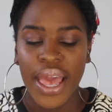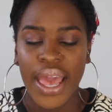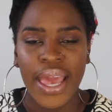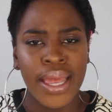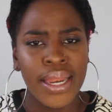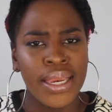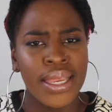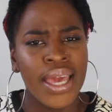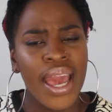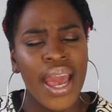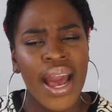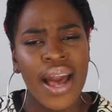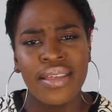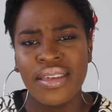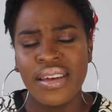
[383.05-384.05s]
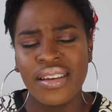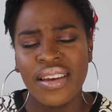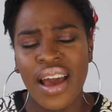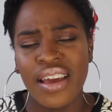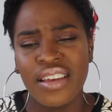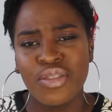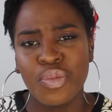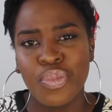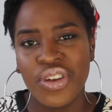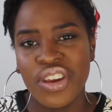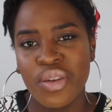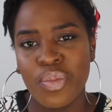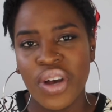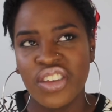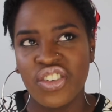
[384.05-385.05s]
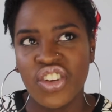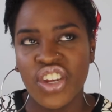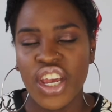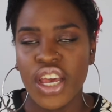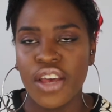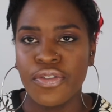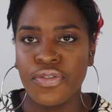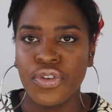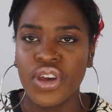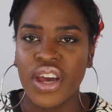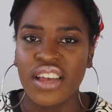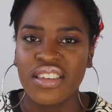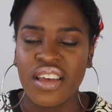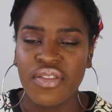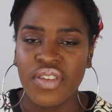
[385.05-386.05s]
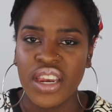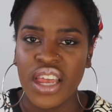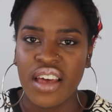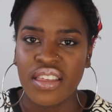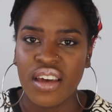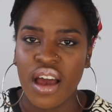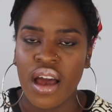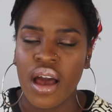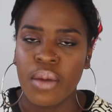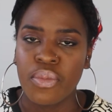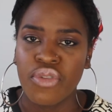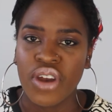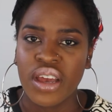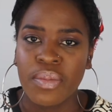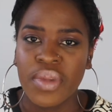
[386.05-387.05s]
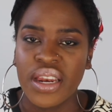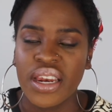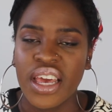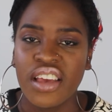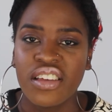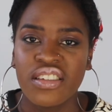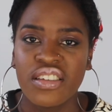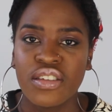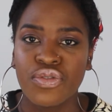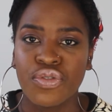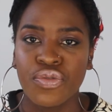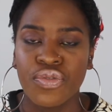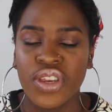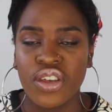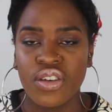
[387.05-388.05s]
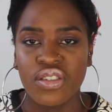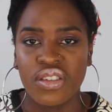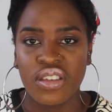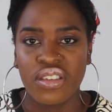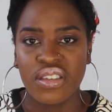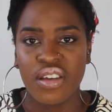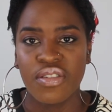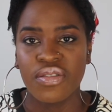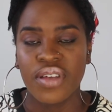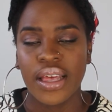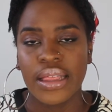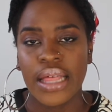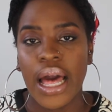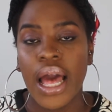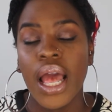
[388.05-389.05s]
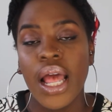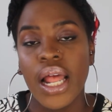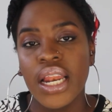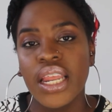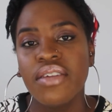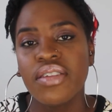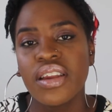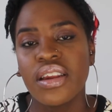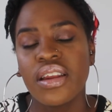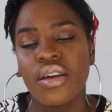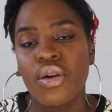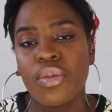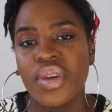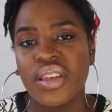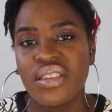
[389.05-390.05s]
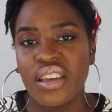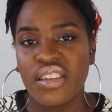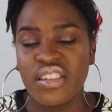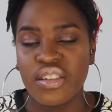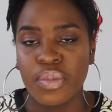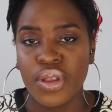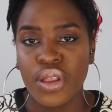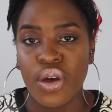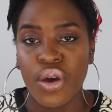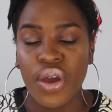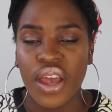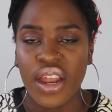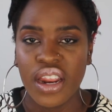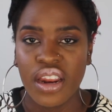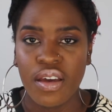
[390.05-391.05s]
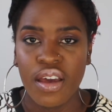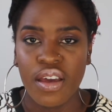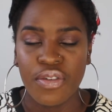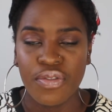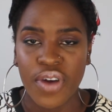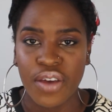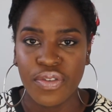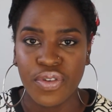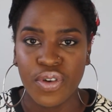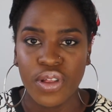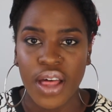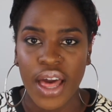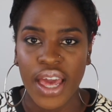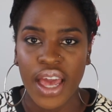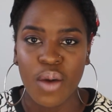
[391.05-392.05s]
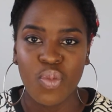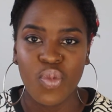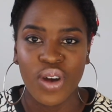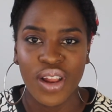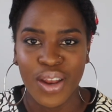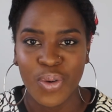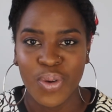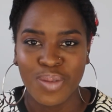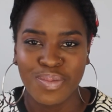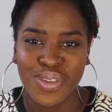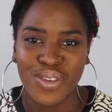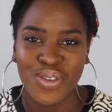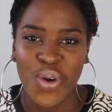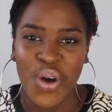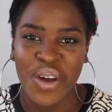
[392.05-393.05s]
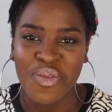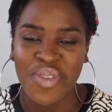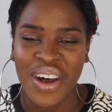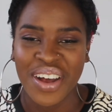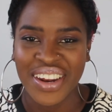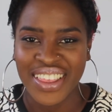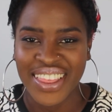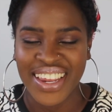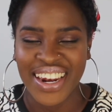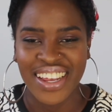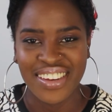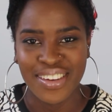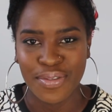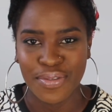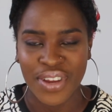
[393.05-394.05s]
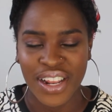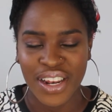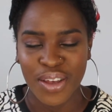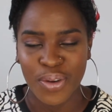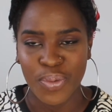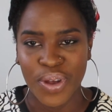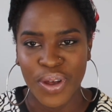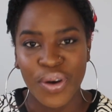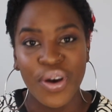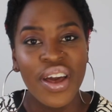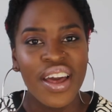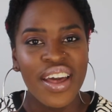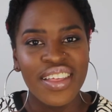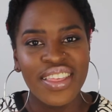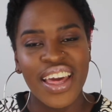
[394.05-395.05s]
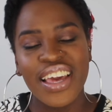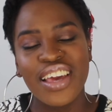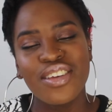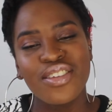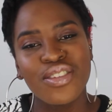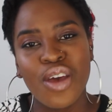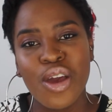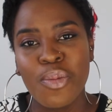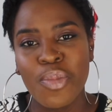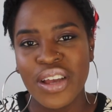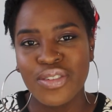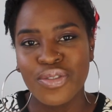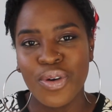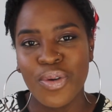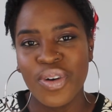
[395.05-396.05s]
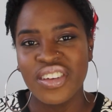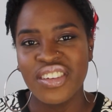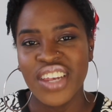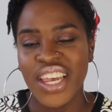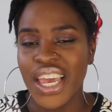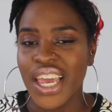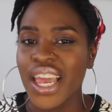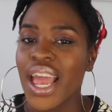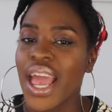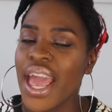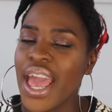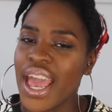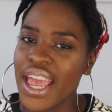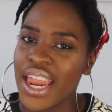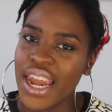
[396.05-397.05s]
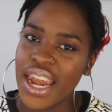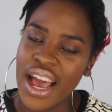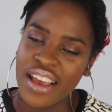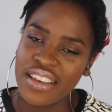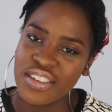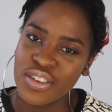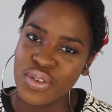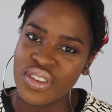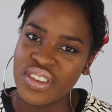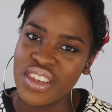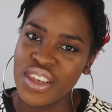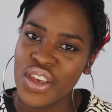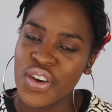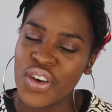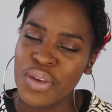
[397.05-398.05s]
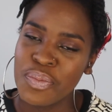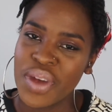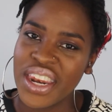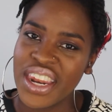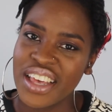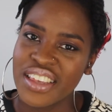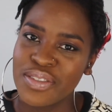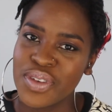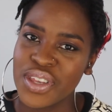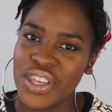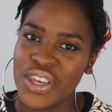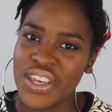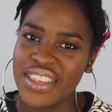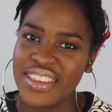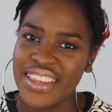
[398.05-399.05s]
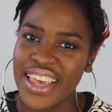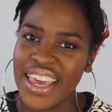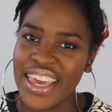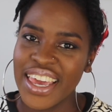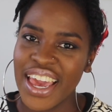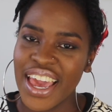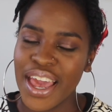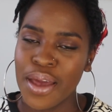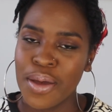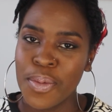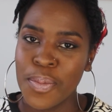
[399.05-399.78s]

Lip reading: And yeah, I think that is pretty much it. If you guys have any other recommendations for videos and stuff like that, leave it in the comment section below. And then if I feel like I'm well equipped to talk about it, then I definitely will. Thank you so much for watching, and I shall see you in my next video. Take care.